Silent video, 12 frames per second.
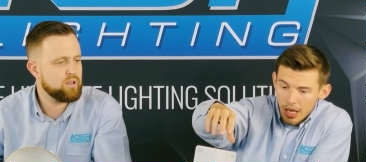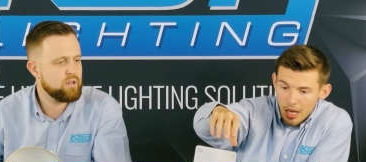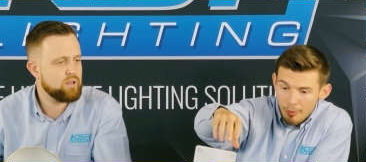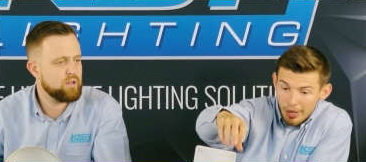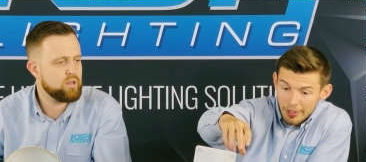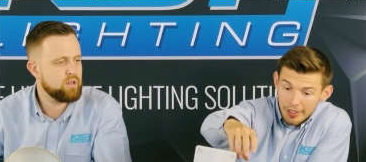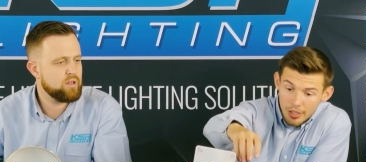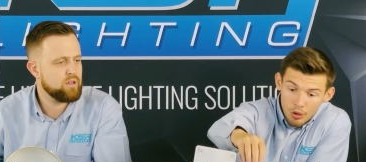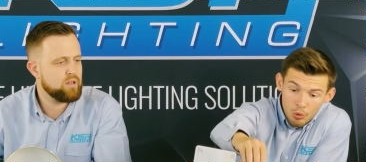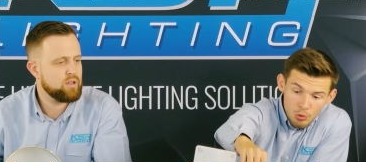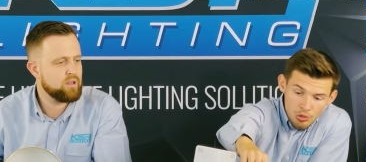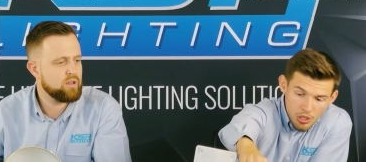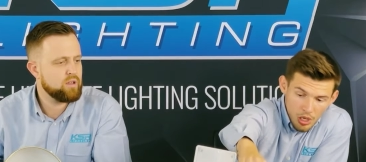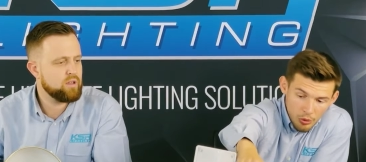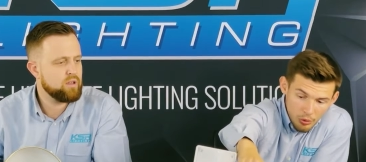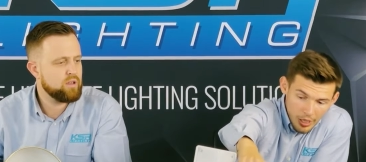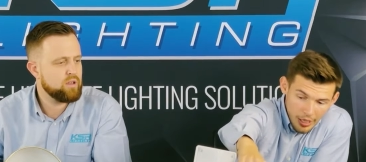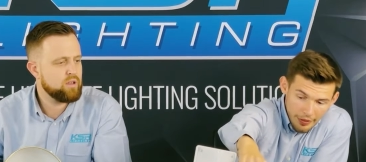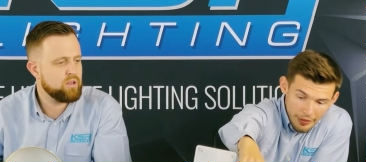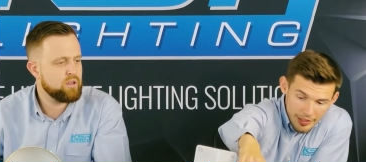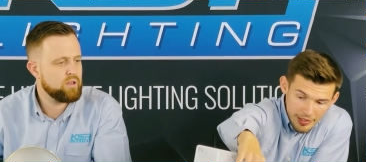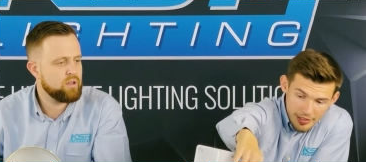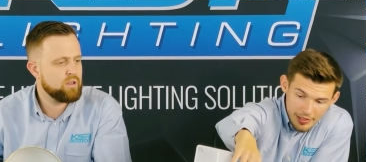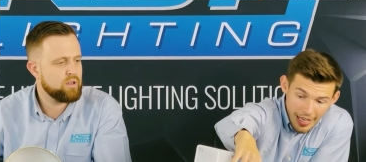Speaker 1: Um, and it also uh,
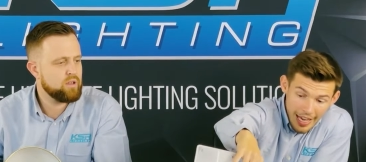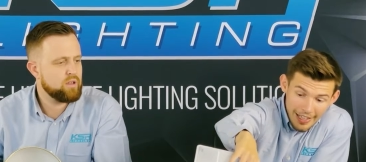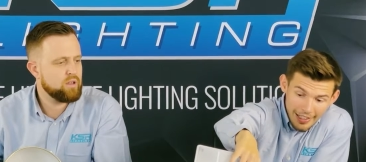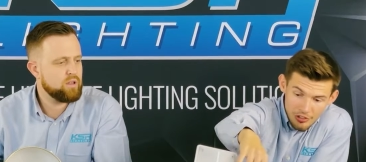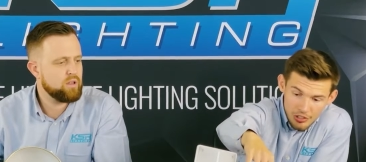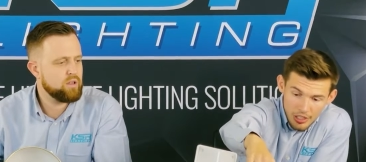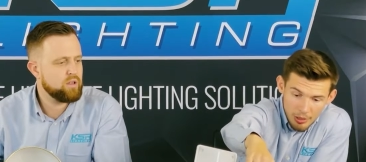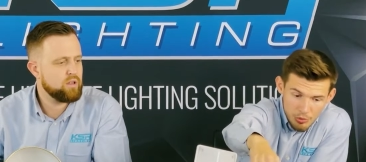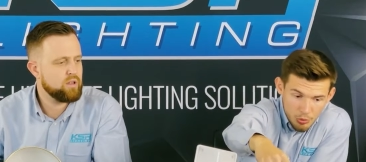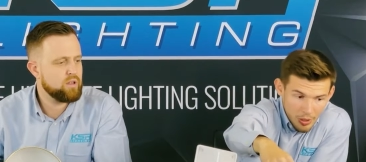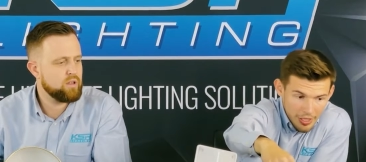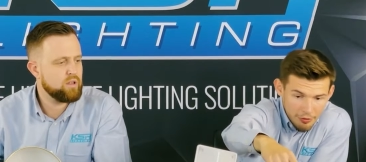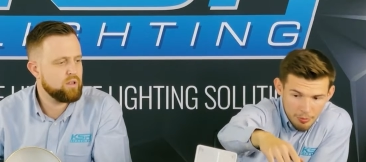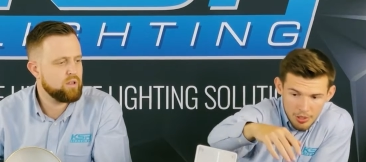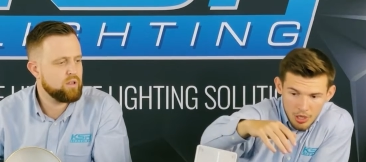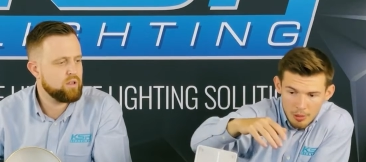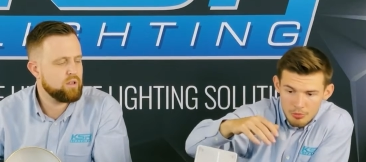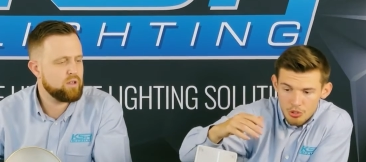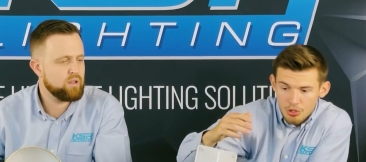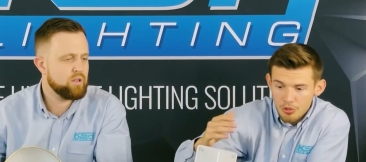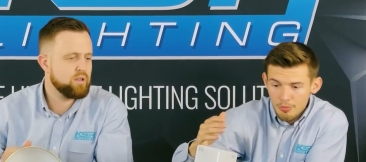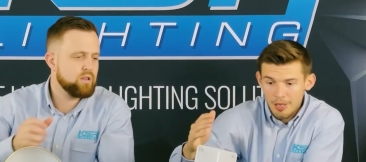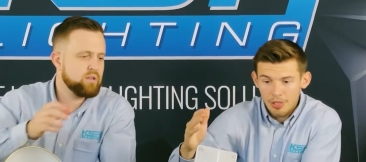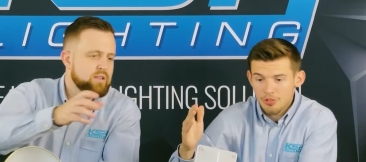this the head actually comes away from the arm, so you
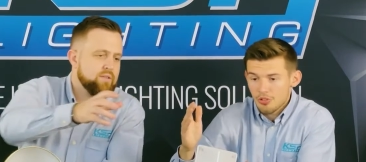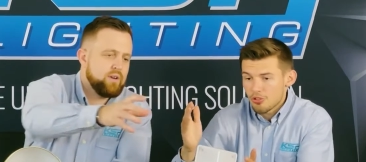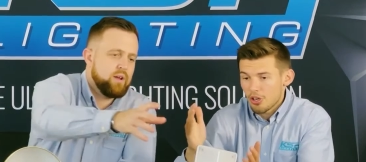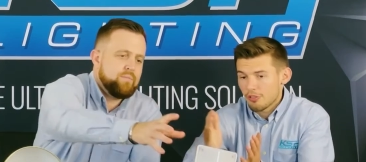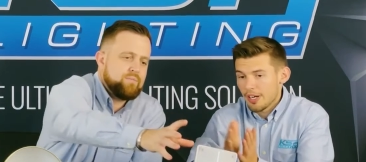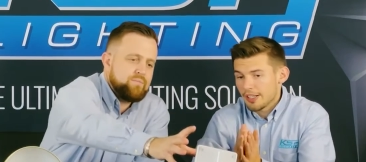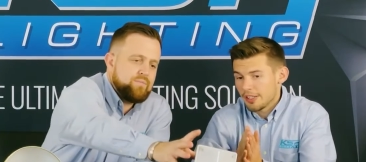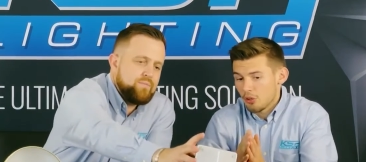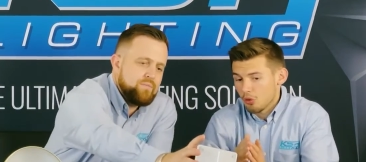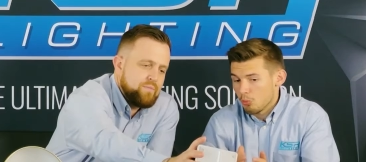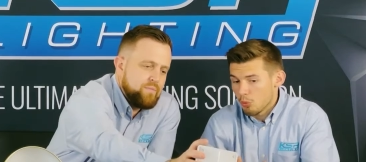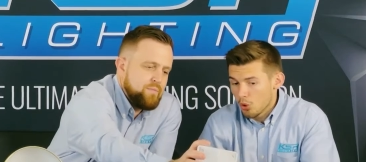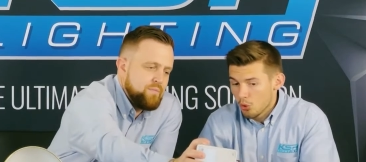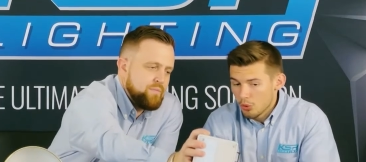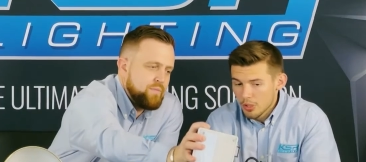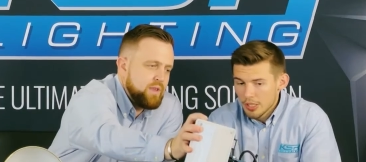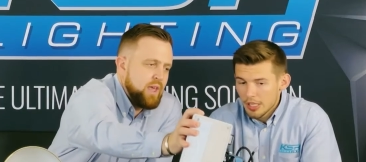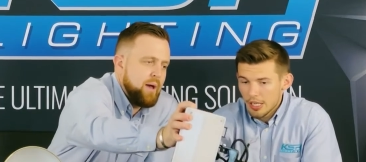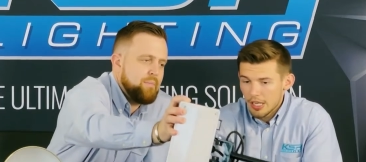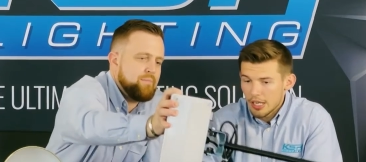can mount it directly on the wall. Yeah.